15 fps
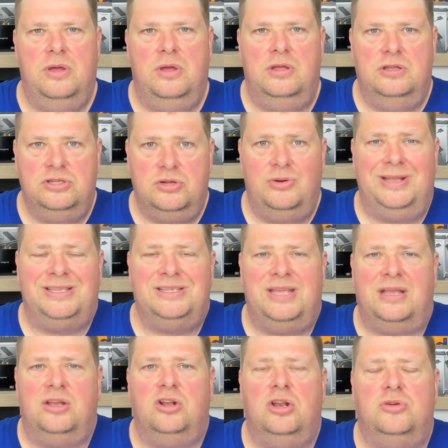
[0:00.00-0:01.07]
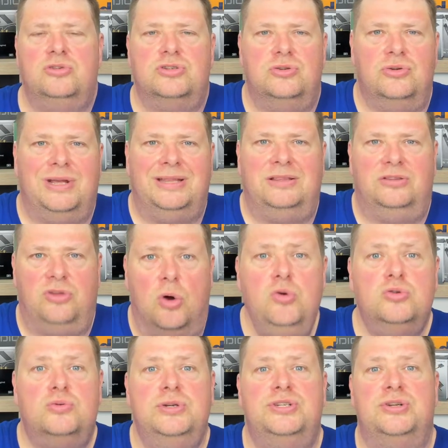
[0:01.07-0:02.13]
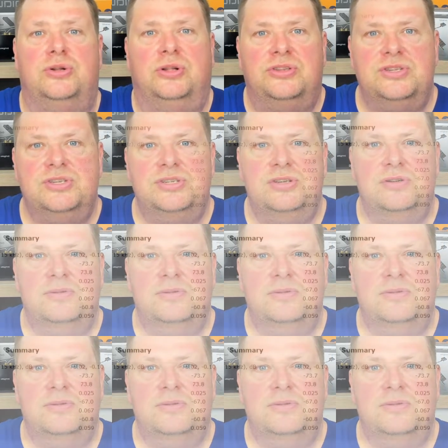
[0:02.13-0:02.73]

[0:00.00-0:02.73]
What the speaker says: So let's take a closer look at those results.